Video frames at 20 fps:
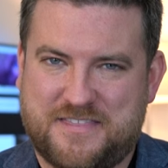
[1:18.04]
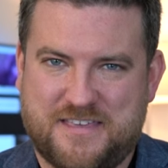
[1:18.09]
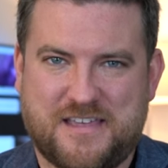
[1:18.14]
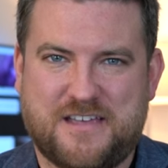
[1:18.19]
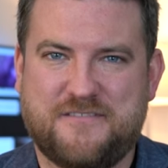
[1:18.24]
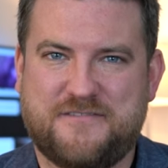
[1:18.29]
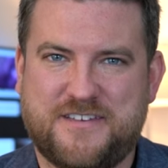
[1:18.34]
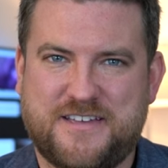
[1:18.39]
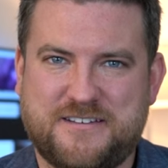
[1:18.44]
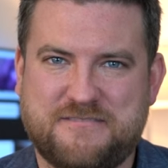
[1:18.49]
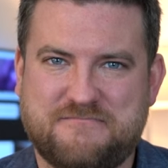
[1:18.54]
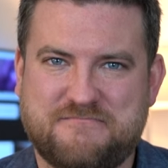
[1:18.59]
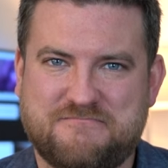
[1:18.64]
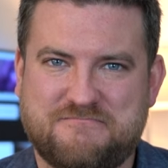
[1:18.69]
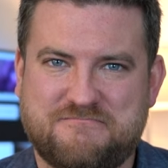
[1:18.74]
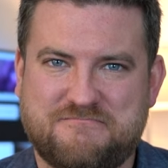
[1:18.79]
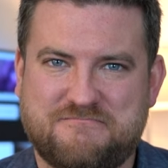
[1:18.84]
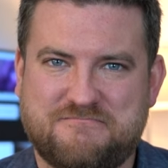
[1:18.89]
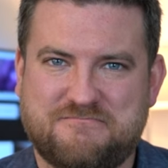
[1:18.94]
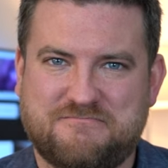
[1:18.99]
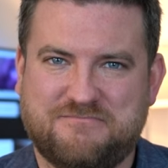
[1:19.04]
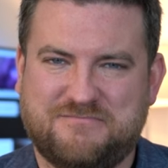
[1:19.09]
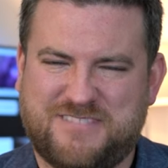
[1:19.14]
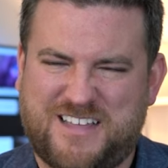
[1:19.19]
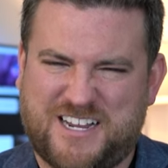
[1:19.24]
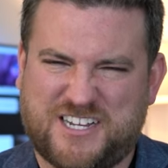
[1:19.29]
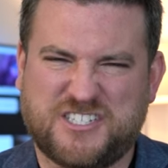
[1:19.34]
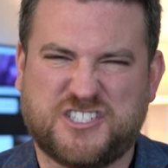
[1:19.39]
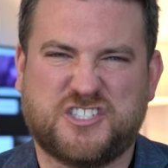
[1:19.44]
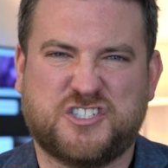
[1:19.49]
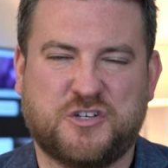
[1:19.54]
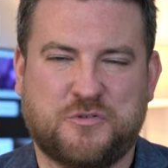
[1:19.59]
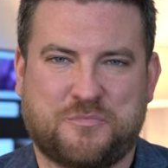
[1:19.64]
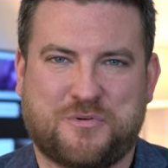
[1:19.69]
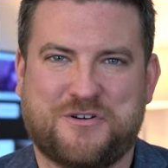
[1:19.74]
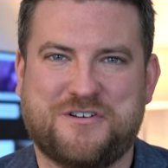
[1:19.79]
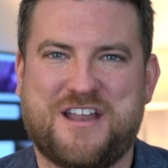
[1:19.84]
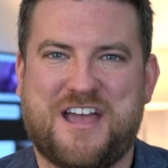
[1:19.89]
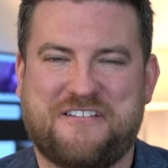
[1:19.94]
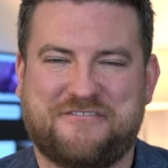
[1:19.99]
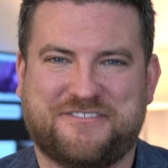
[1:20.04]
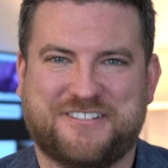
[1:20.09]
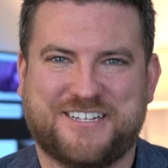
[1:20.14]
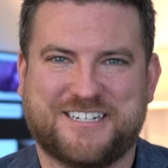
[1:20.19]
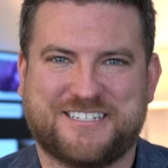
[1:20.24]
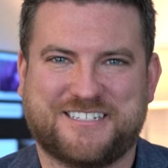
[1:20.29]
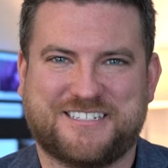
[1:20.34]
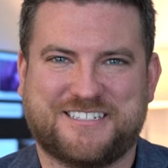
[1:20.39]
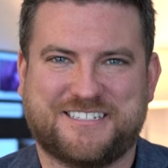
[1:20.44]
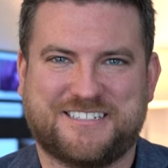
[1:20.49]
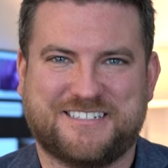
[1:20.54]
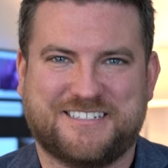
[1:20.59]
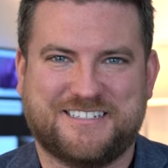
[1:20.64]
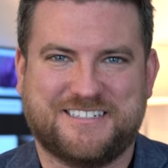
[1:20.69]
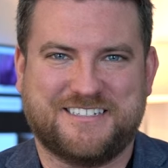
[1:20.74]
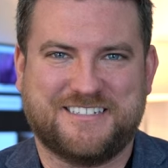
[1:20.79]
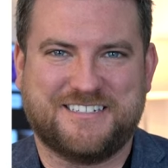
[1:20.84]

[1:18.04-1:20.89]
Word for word: Think of it like a super Netflix.